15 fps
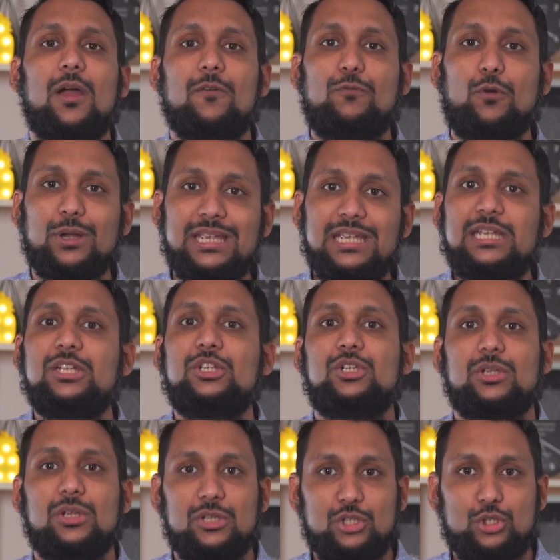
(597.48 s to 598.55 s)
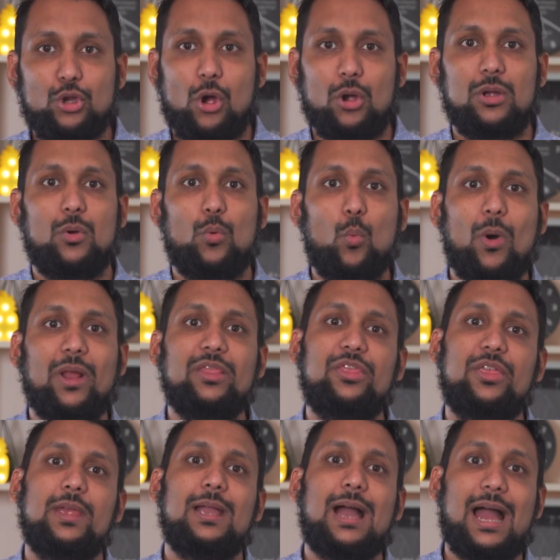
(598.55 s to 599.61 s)
For each stock, one
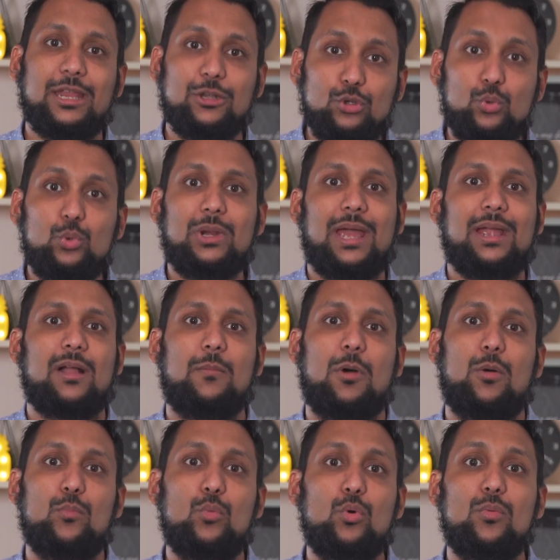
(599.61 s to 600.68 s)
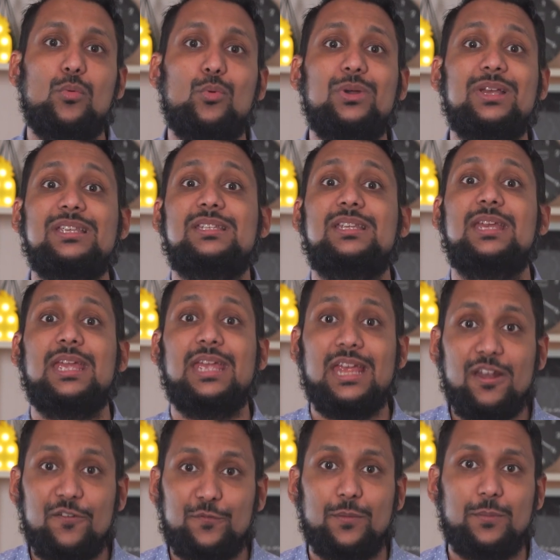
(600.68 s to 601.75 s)
thing I do like about Moomoo is the
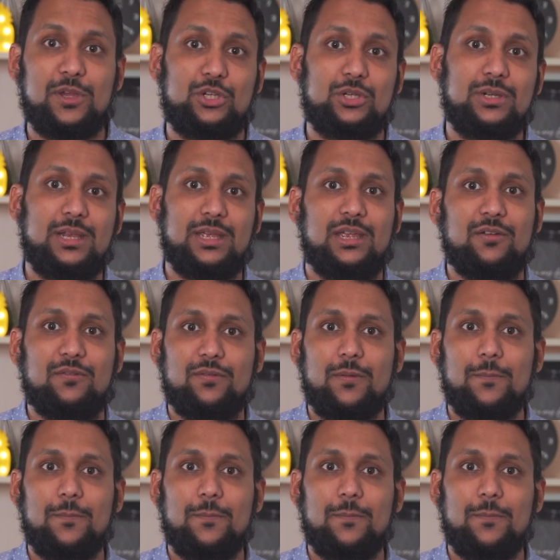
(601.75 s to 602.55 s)
information they give.